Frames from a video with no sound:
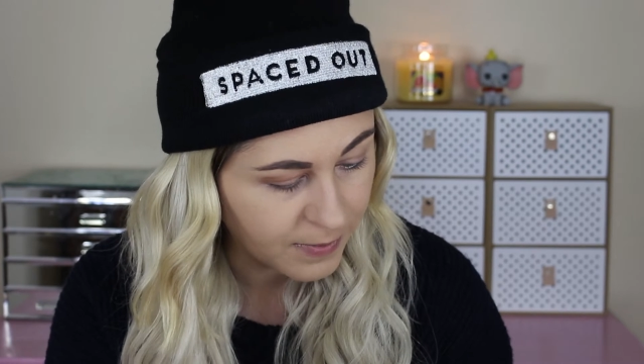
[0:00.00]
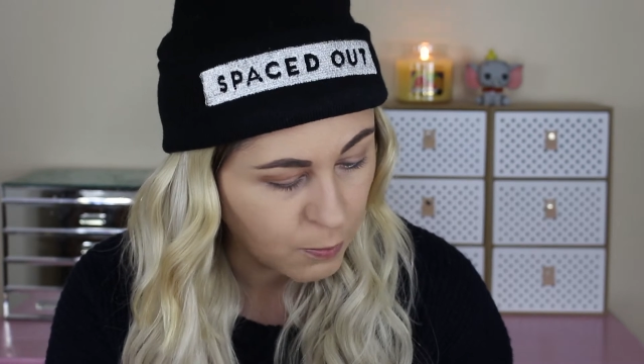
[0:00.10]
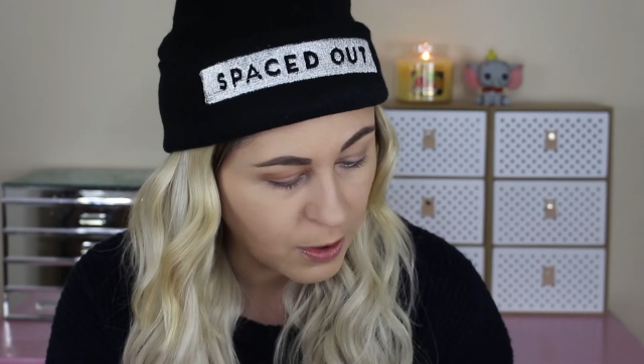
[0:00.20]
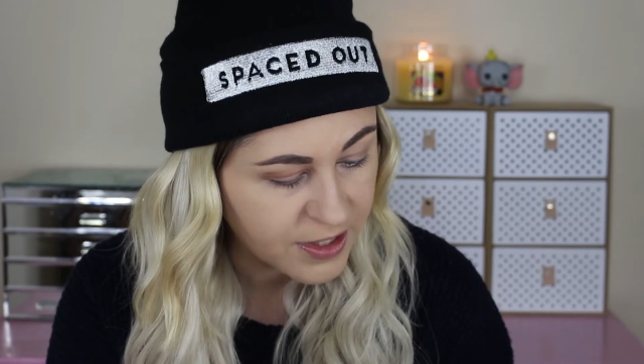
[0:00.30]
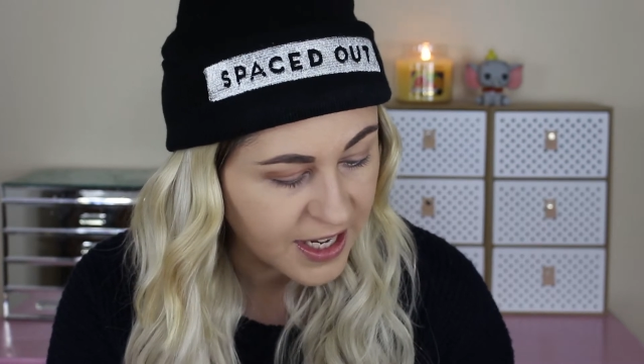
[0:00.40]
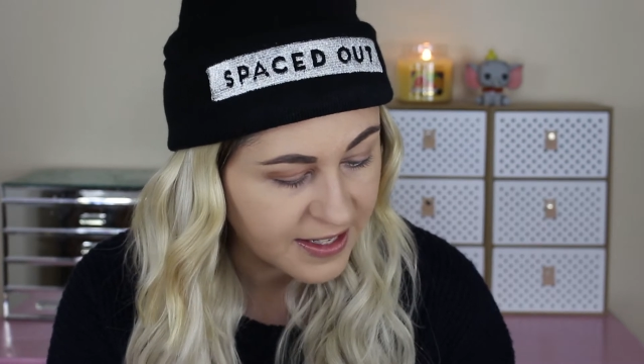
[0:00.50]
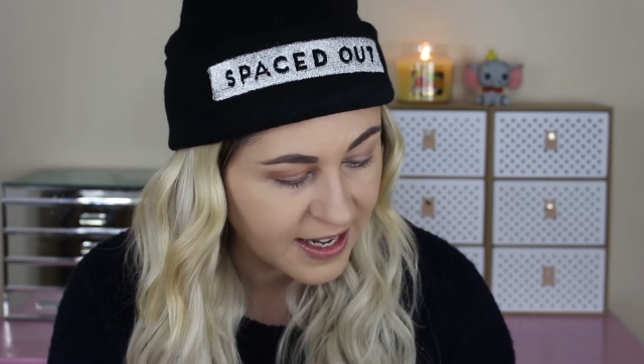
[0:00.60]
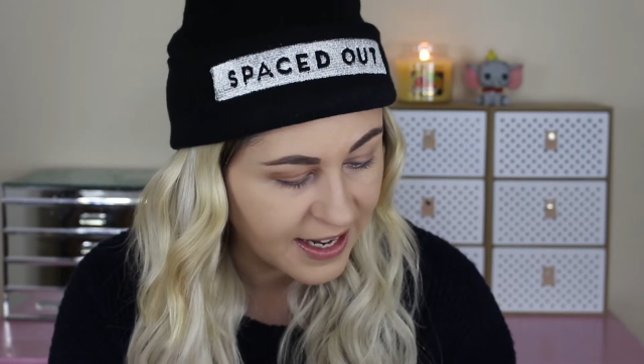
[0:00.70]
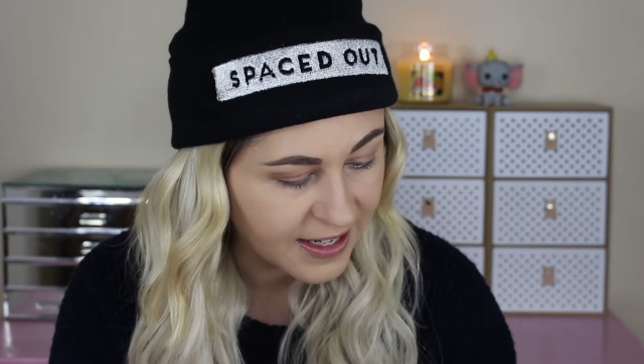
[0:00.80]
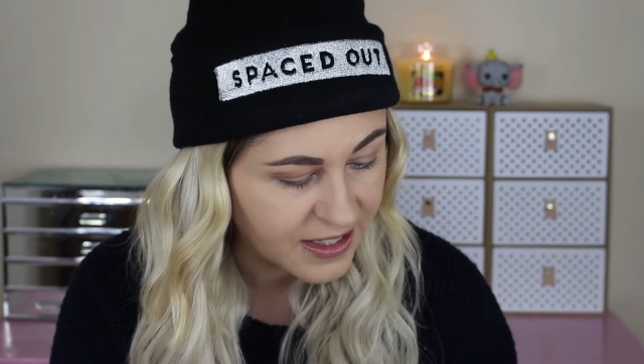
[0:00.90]
Real
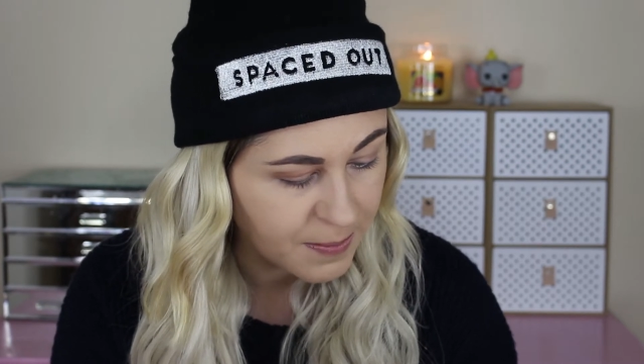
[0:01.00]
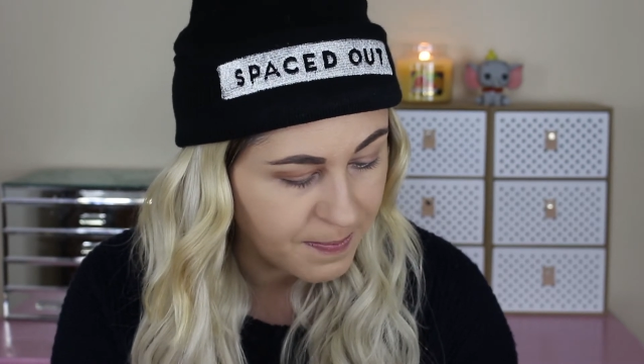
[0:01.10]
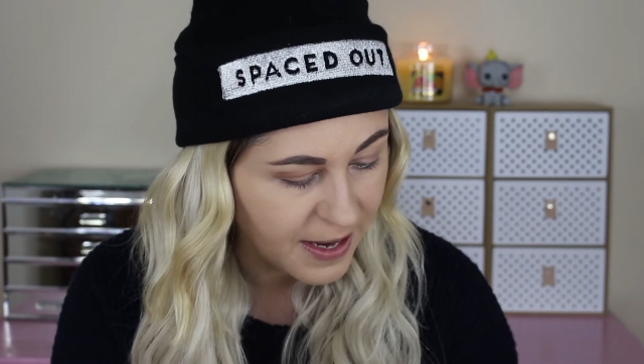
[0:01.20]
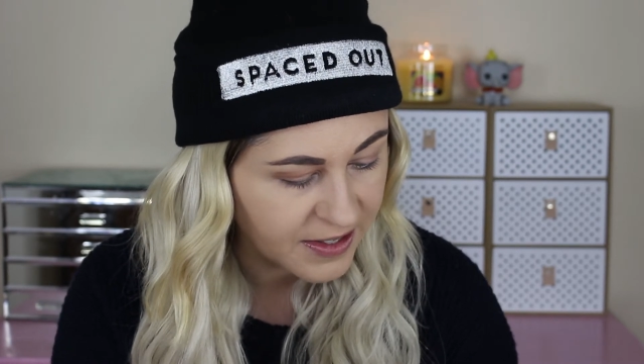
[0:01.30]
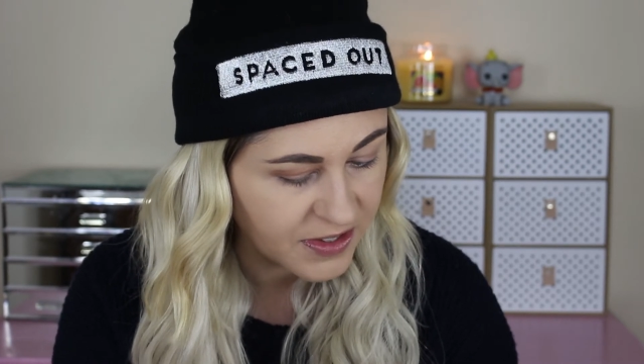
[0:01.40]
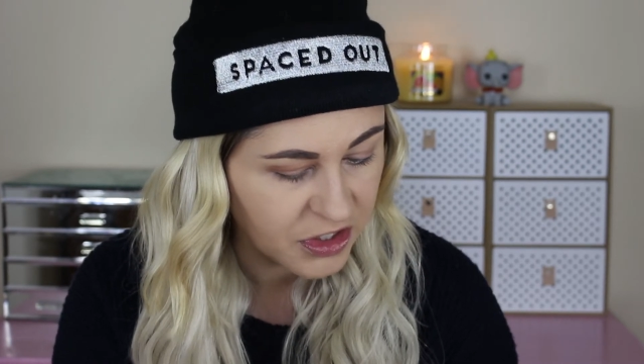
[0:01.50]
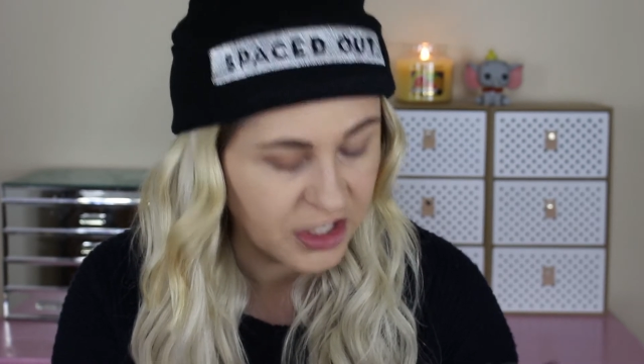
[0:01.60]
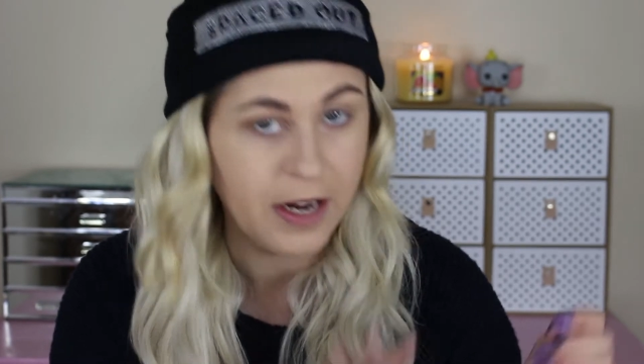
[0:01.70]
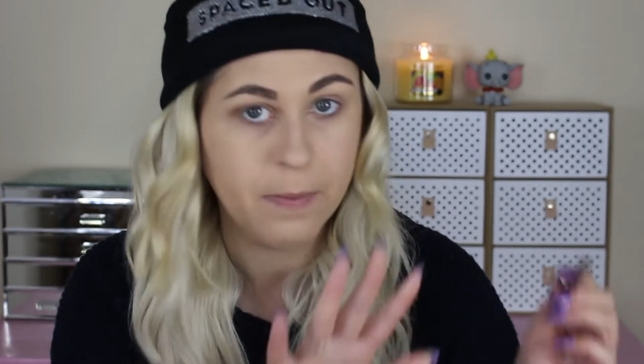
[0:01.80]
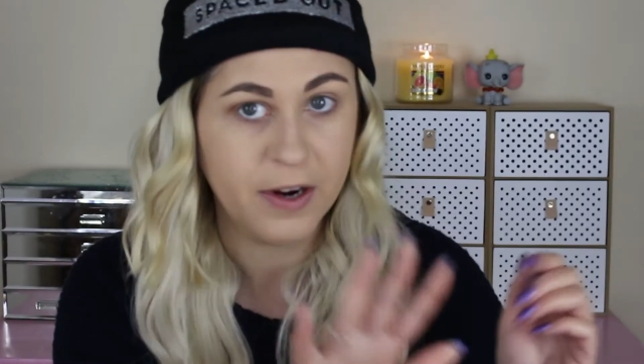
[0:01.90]
Techniques base
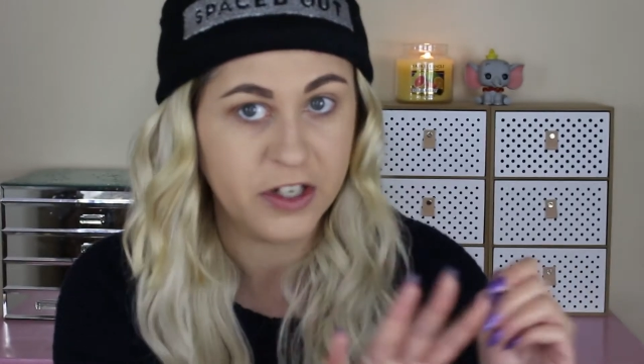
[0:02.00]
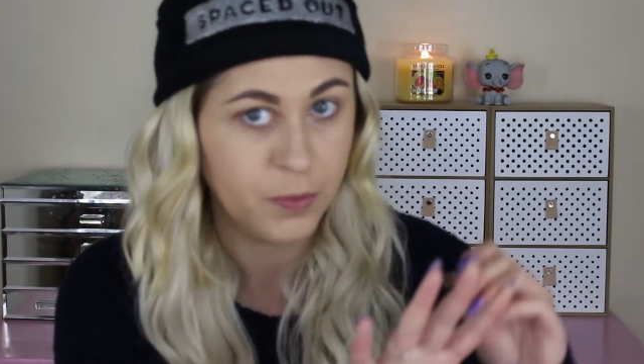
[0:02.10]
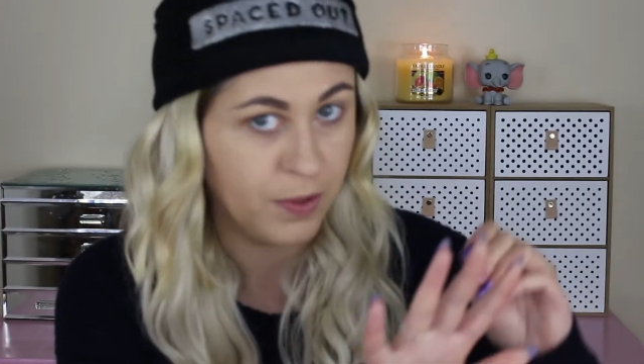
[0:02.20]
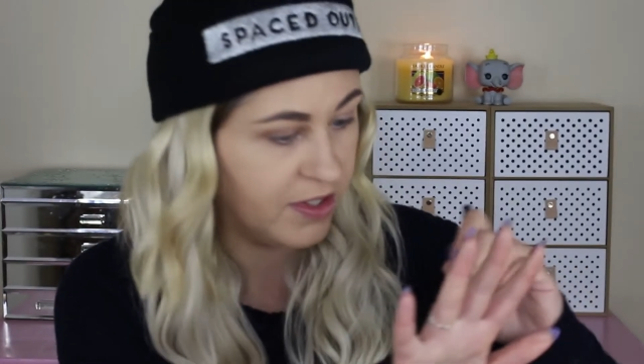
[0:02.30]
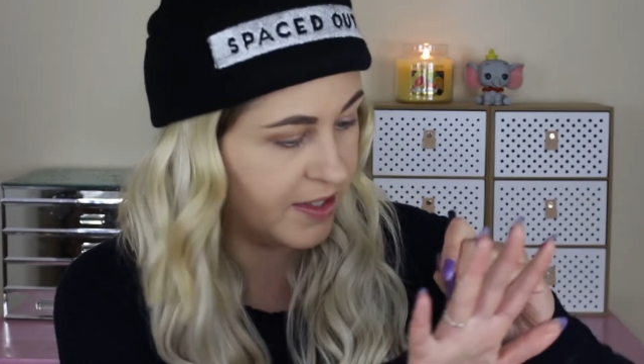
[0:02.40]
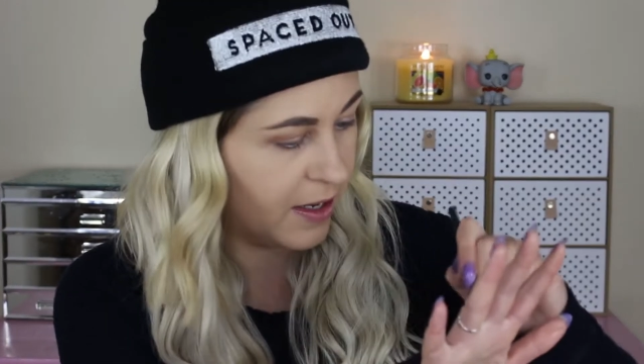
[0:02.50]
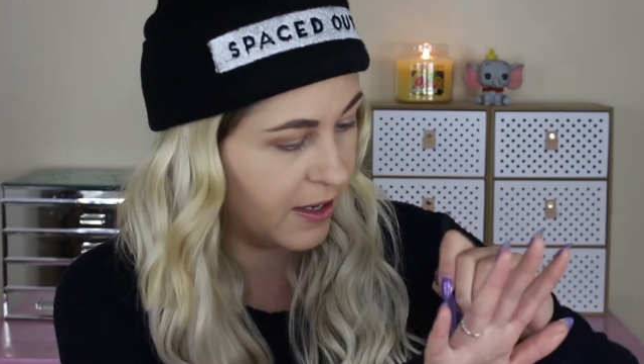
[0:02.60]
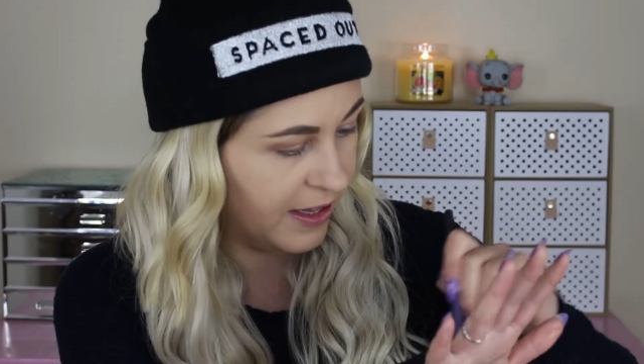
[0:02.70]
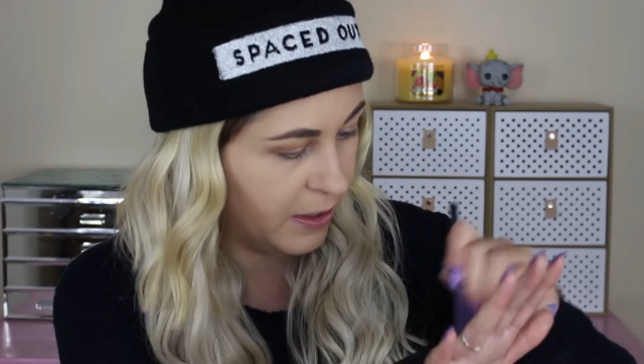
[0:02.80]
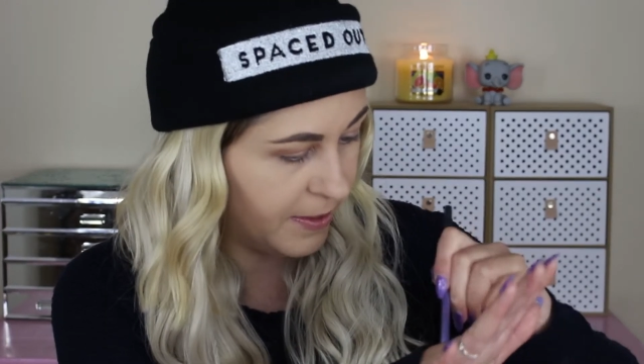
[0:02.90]
shadow brush, which is
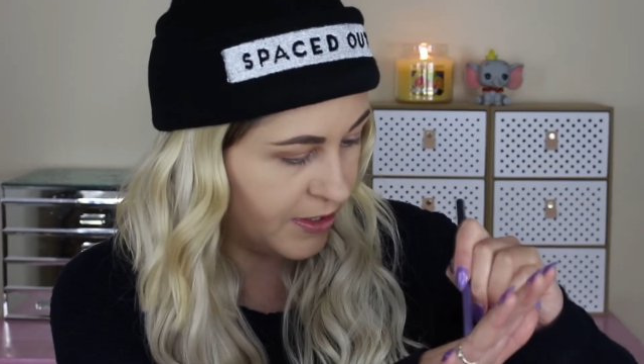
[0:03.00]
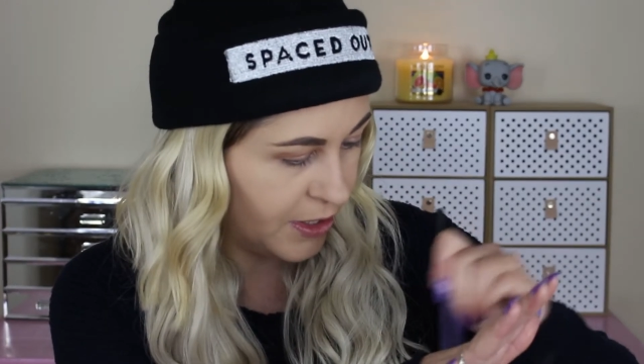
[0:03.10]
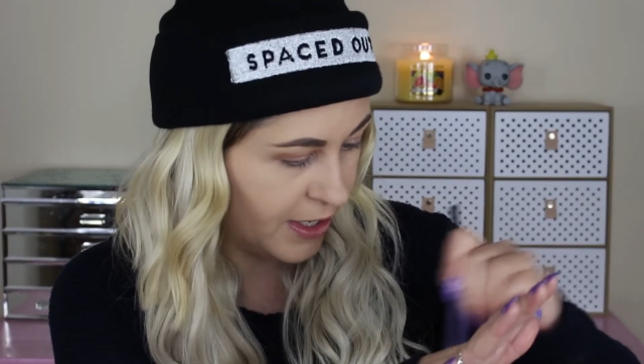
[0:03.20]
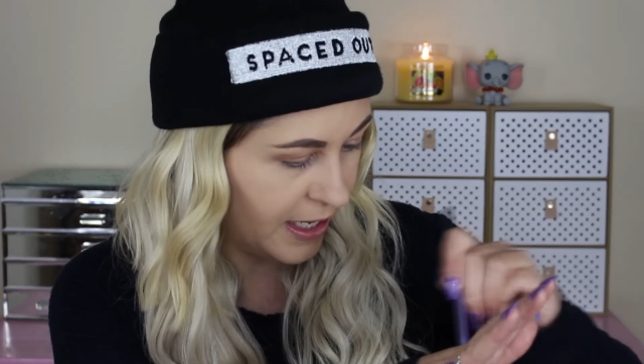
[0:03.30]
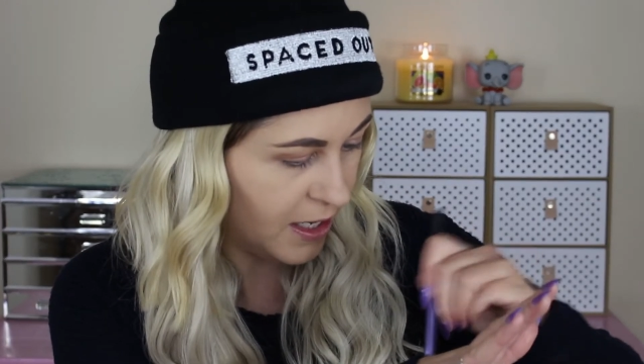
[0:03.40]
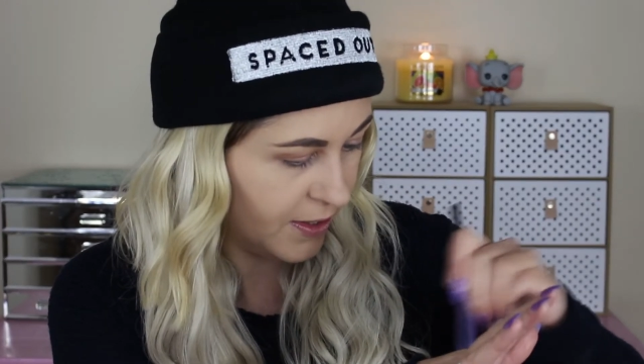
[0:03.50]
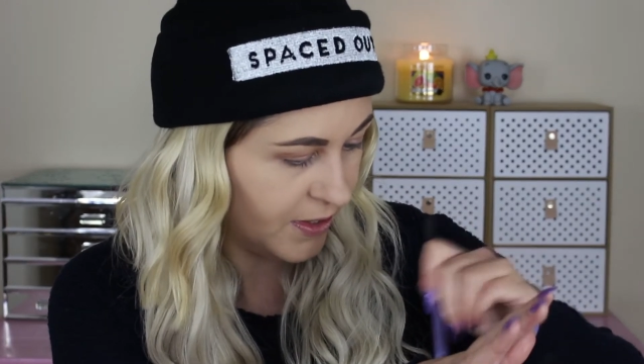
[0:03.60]
a little bit dirty.